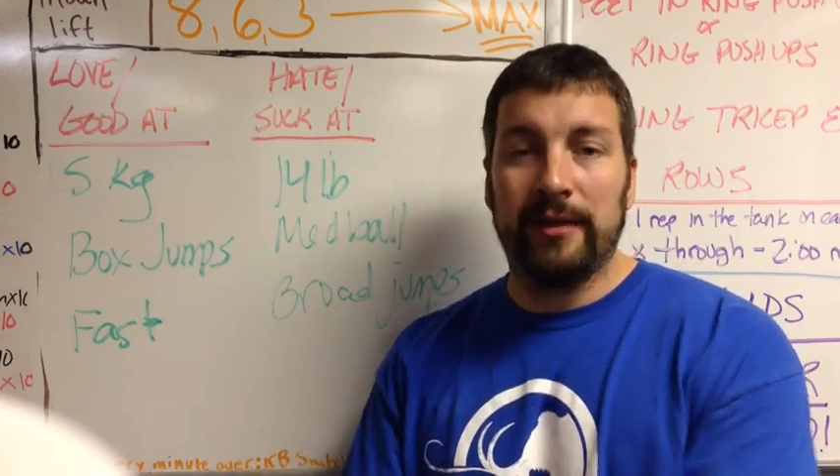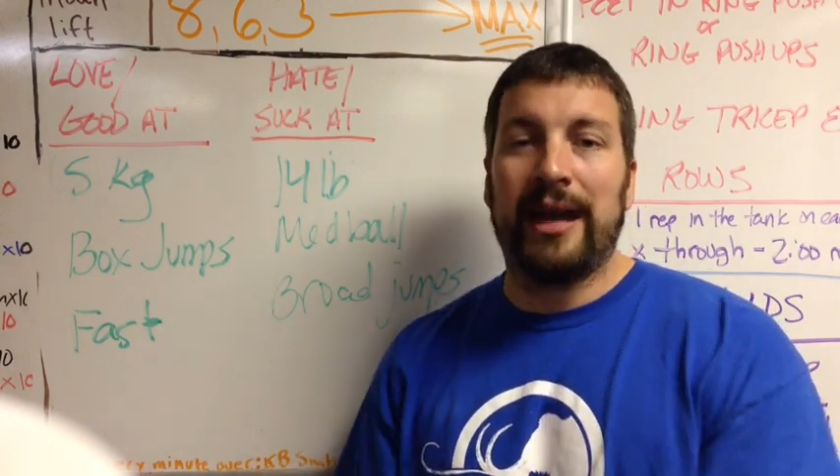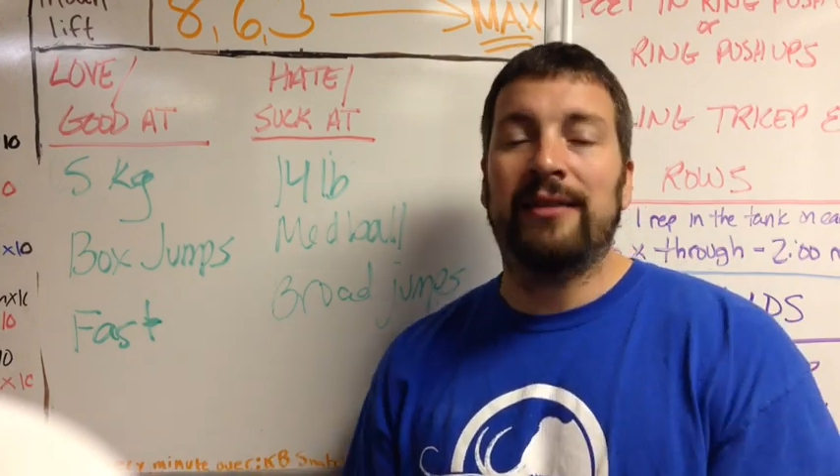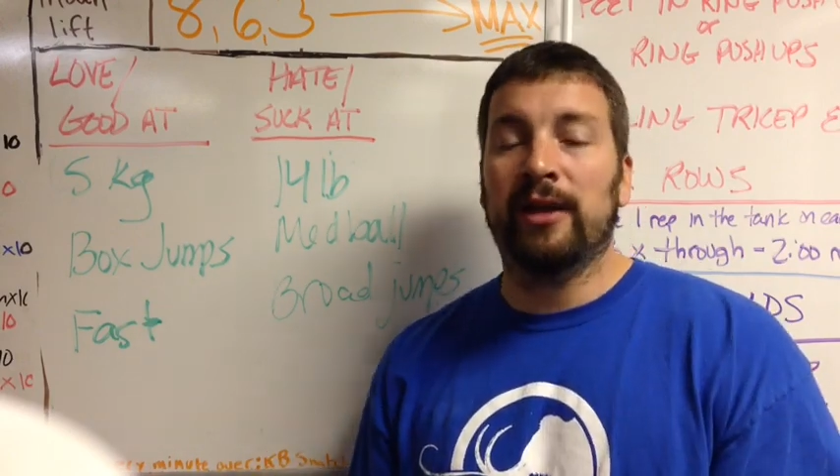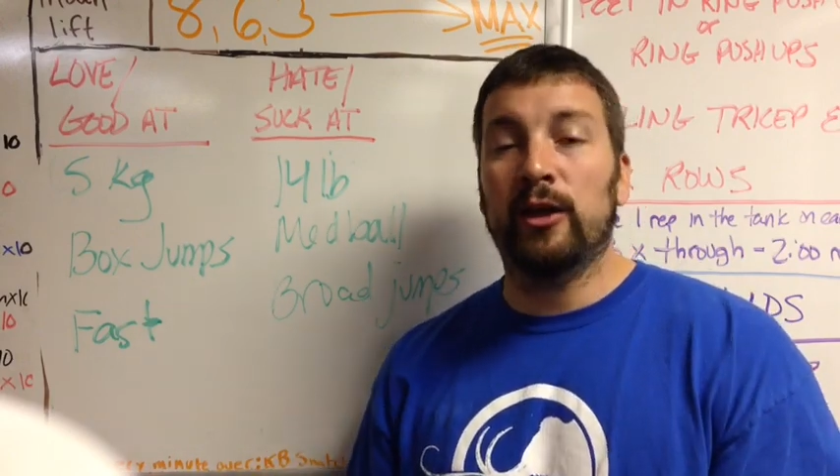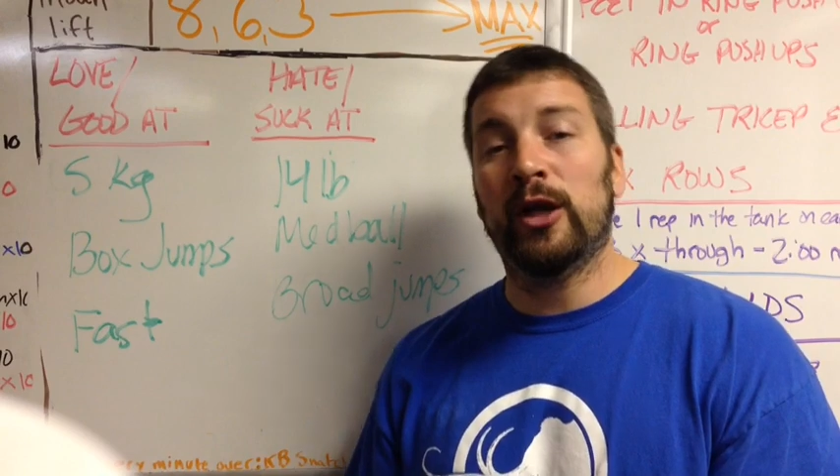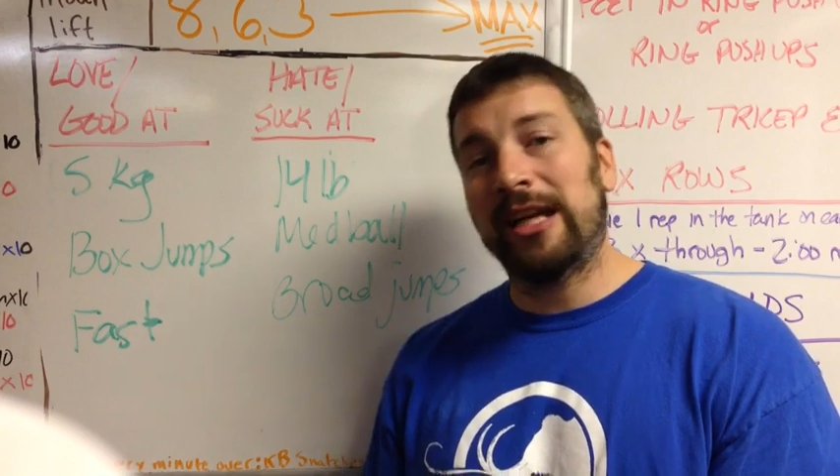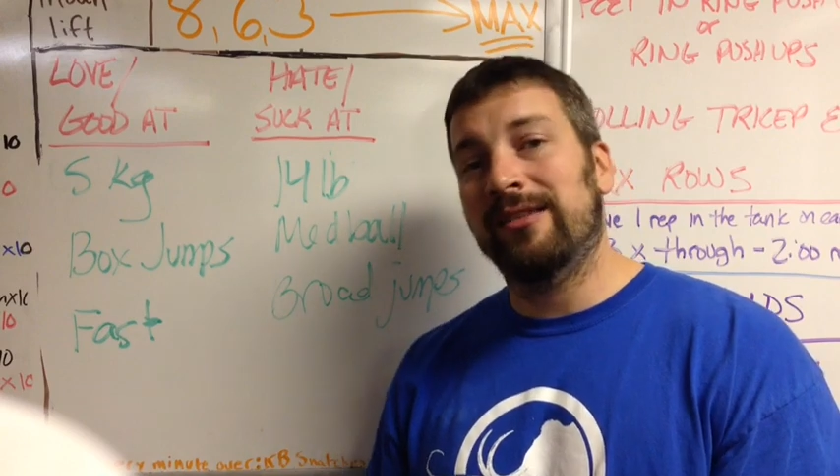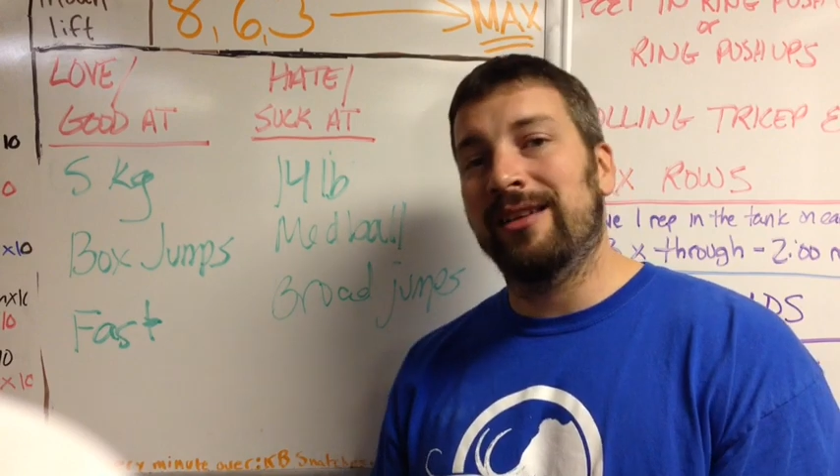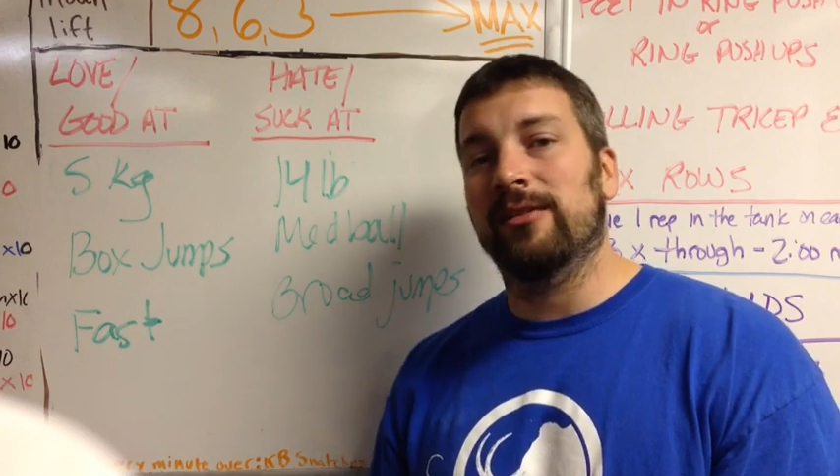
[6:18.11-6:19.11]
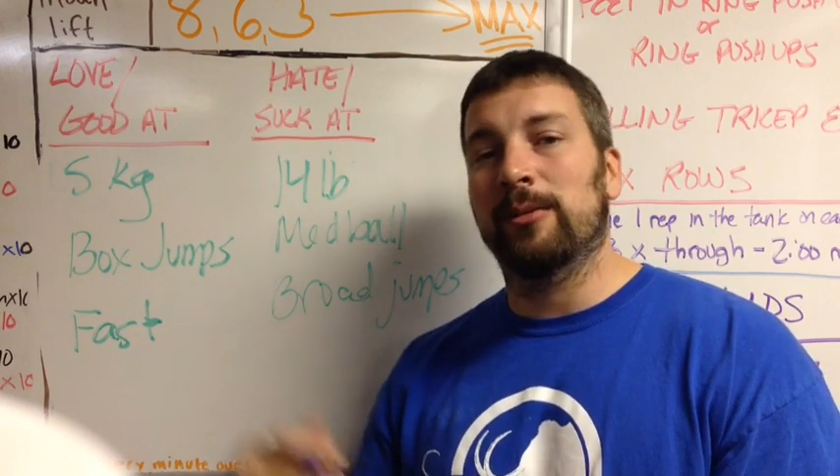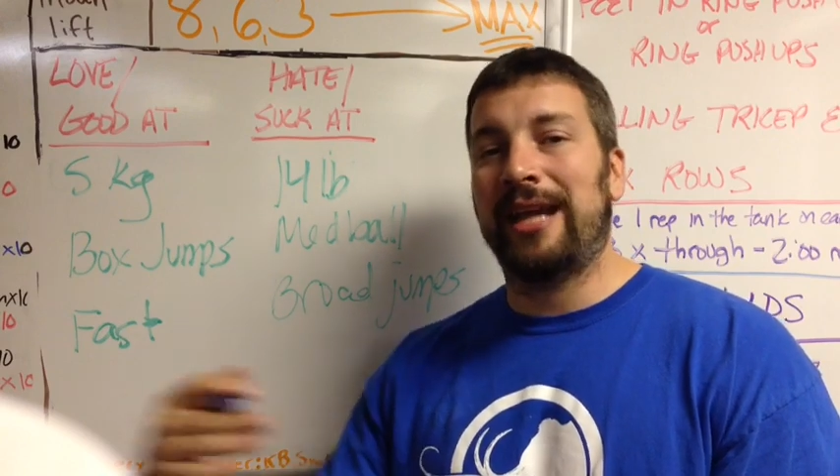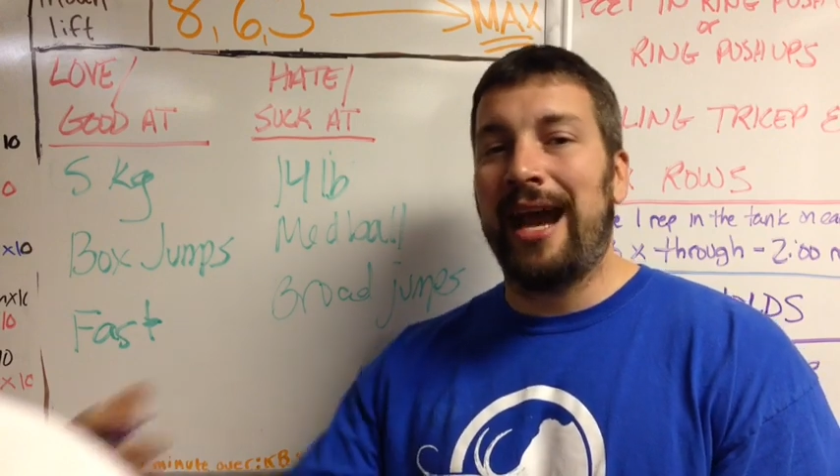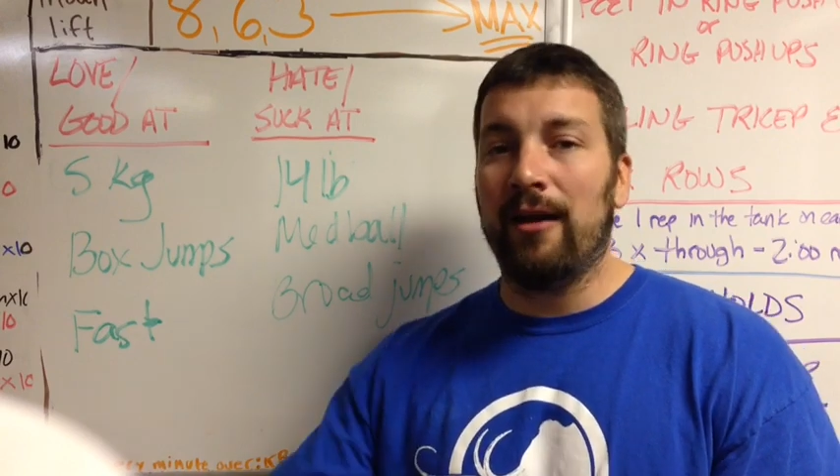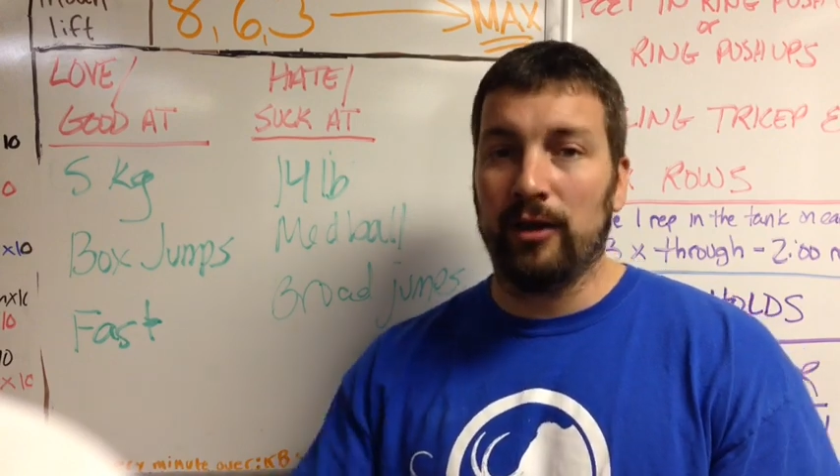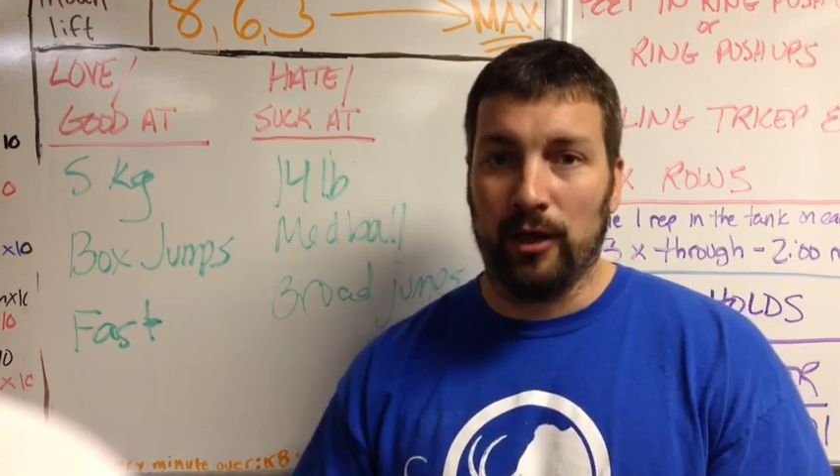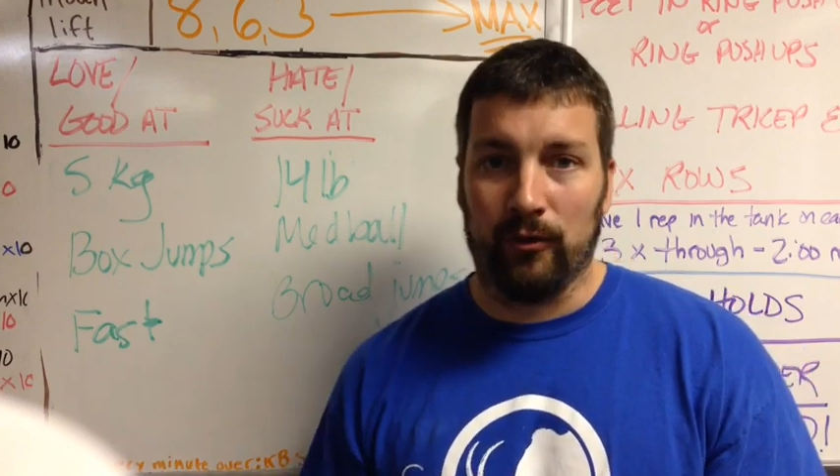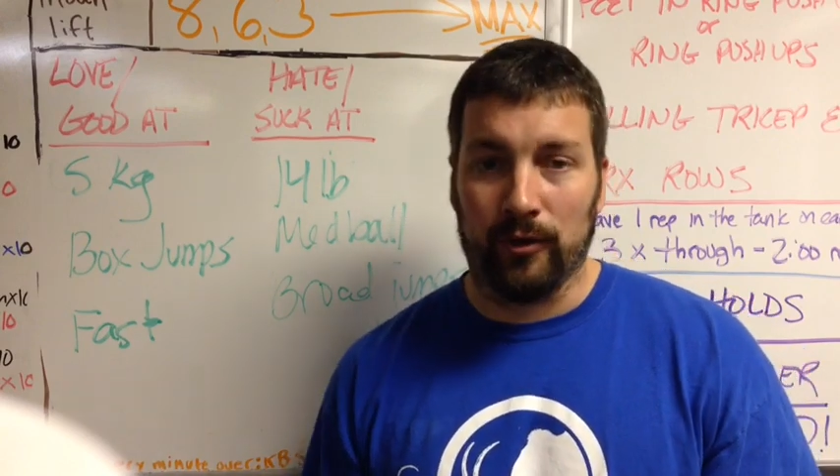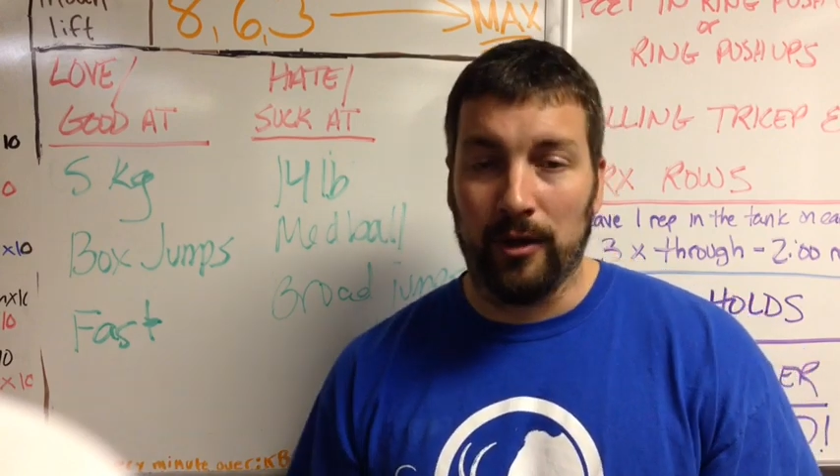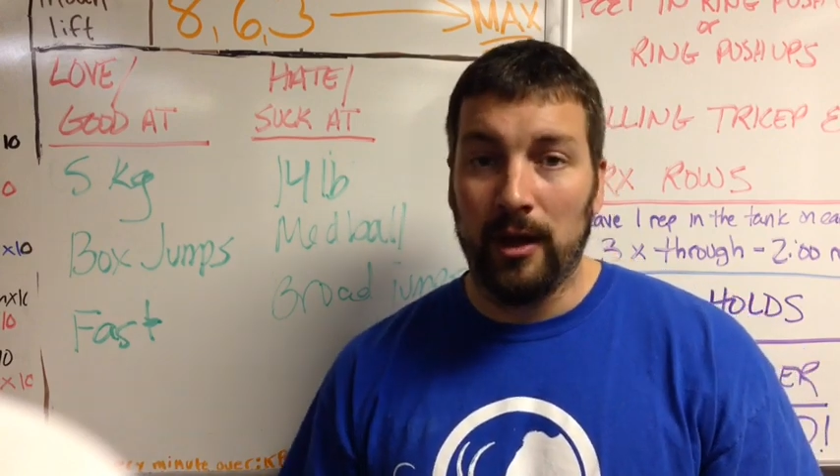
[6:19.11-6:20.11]
That's how you're going to see some
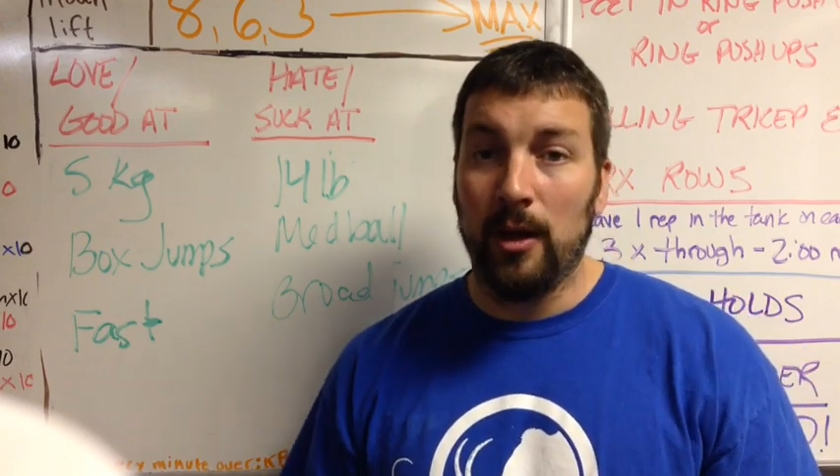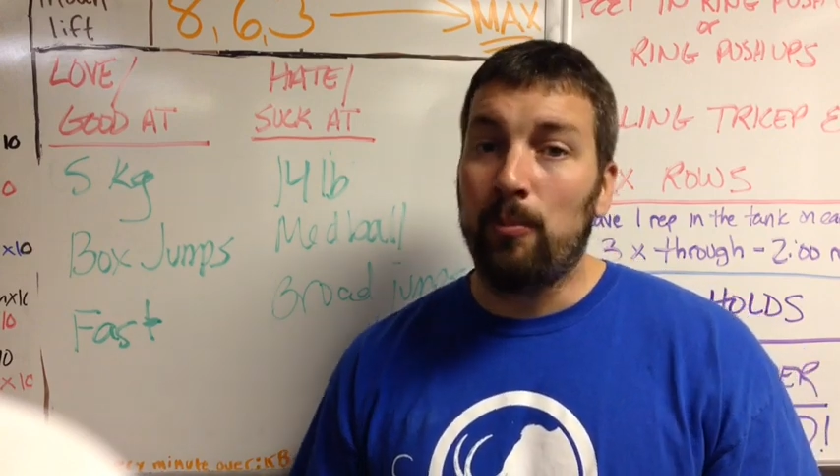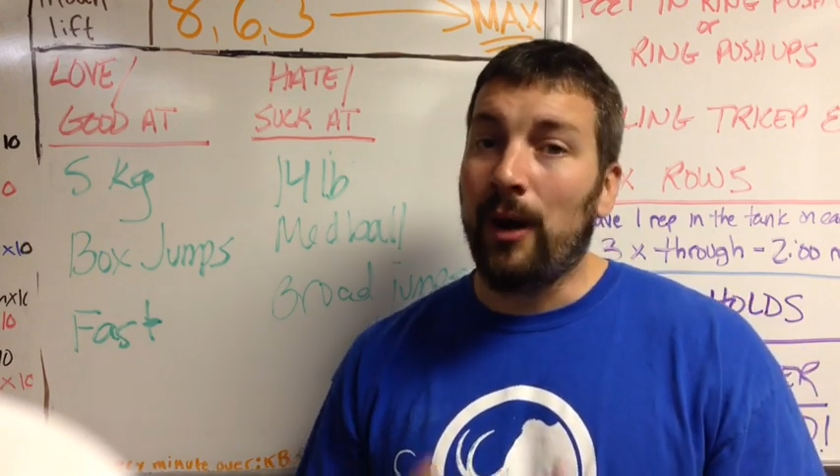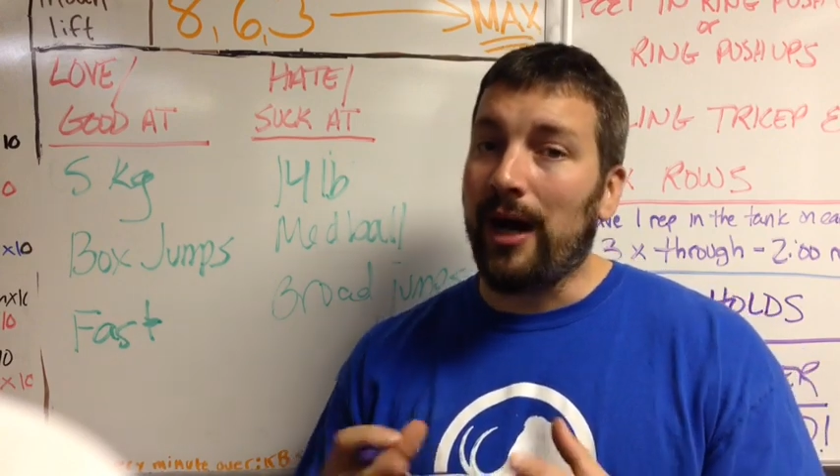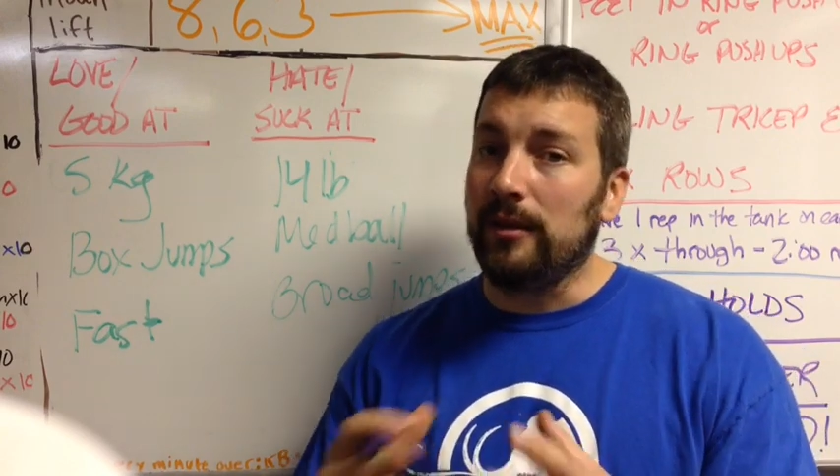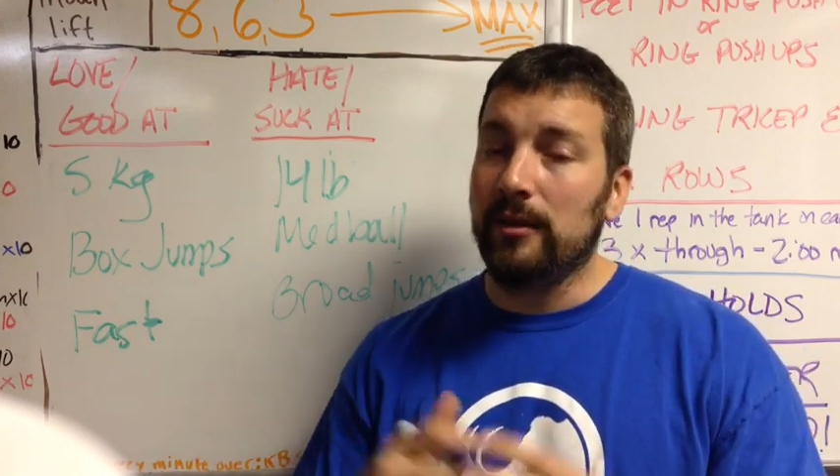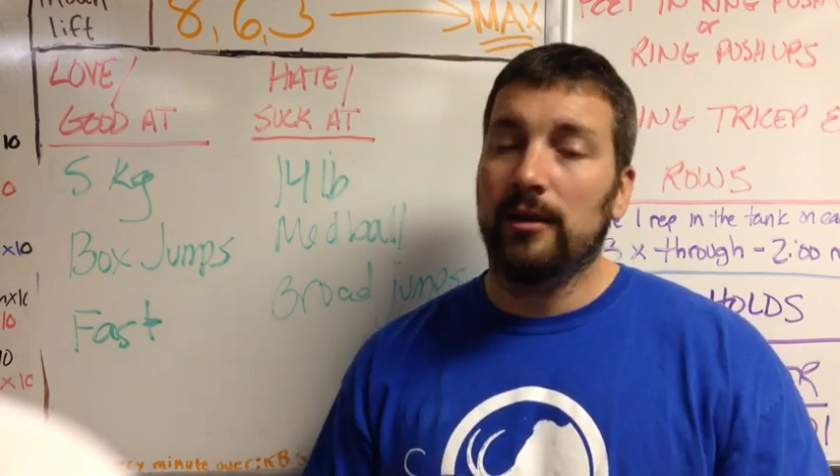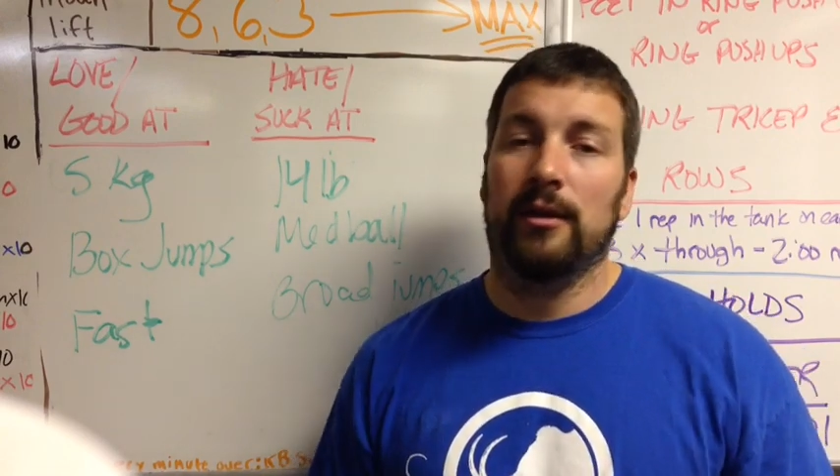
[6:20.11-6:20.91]
carryover. But